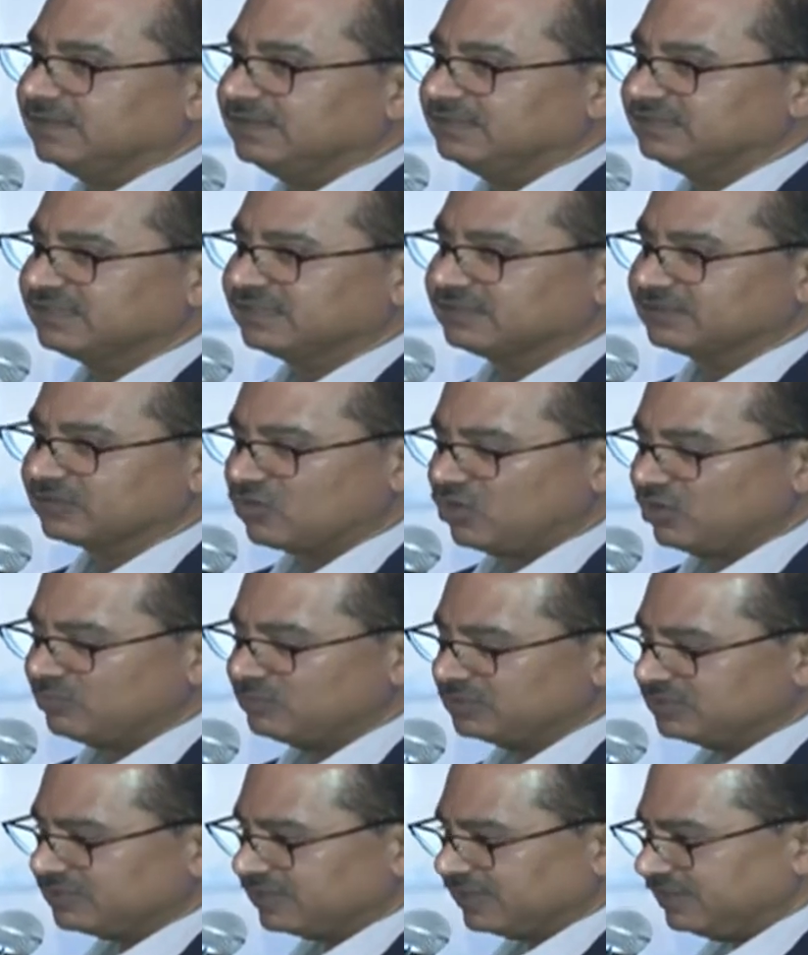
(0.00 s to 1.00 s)
is a
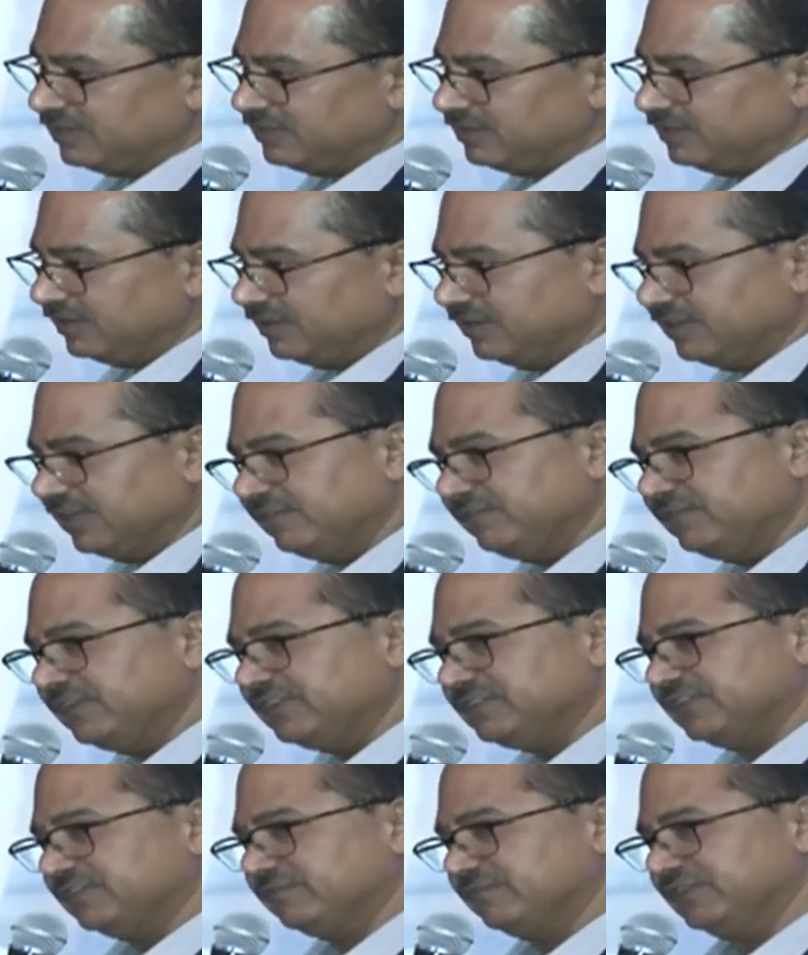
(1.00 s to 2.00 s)
common thread in
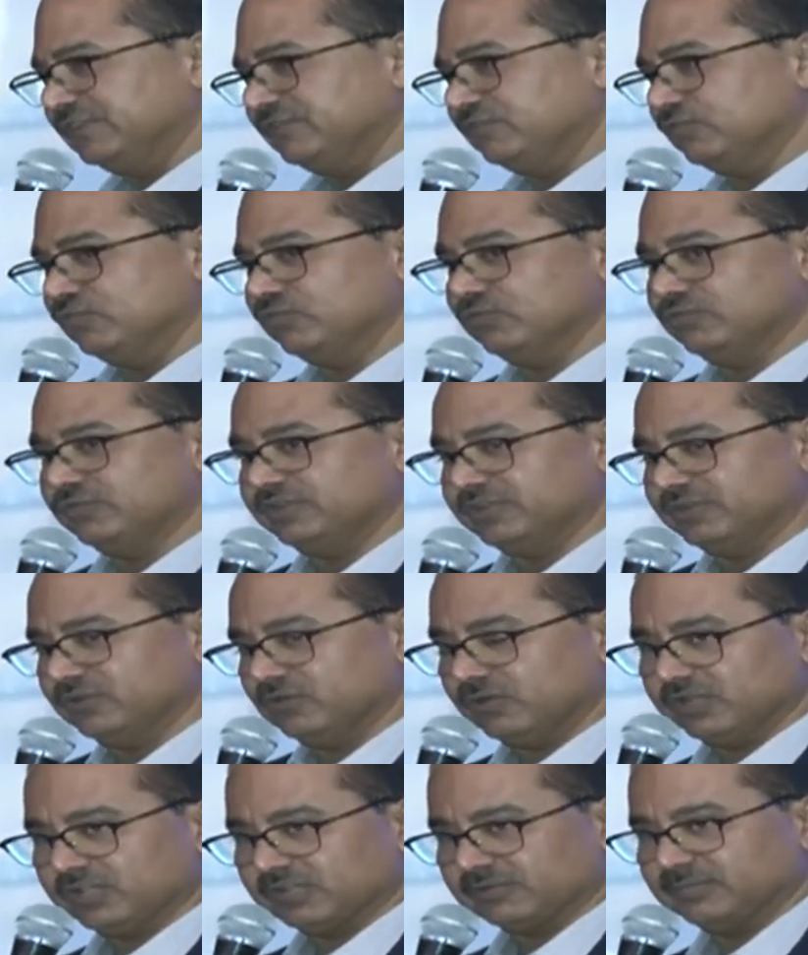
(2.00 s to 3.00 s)
everything we do in
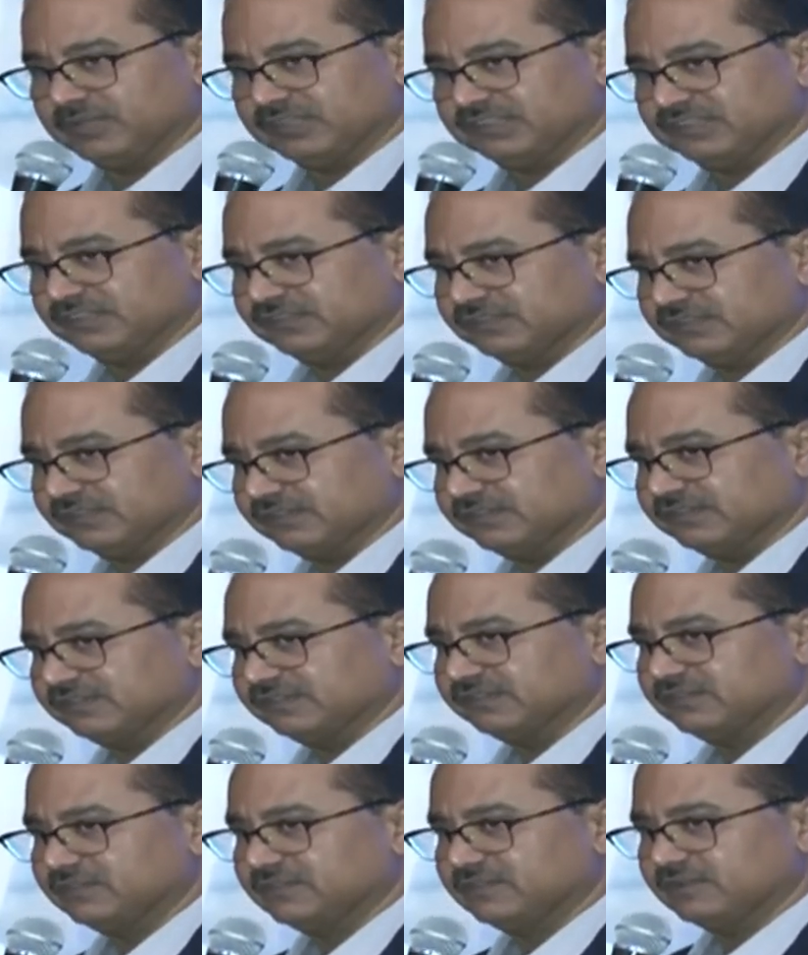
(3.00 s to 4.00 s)
all our
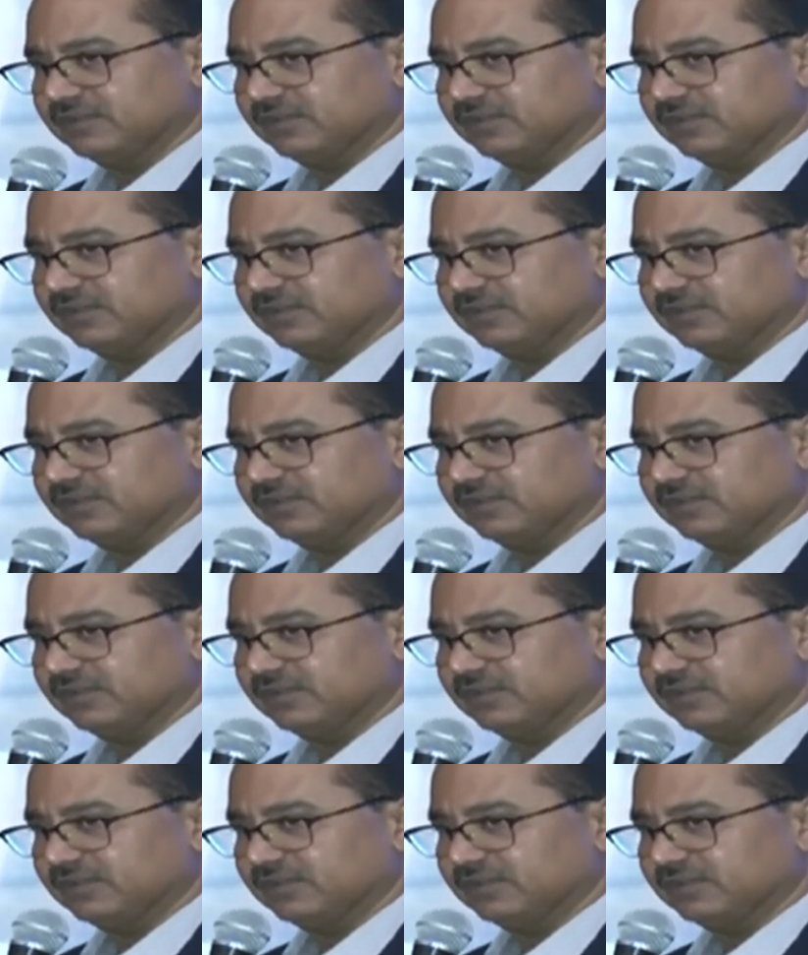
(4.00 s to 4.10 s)
businesses.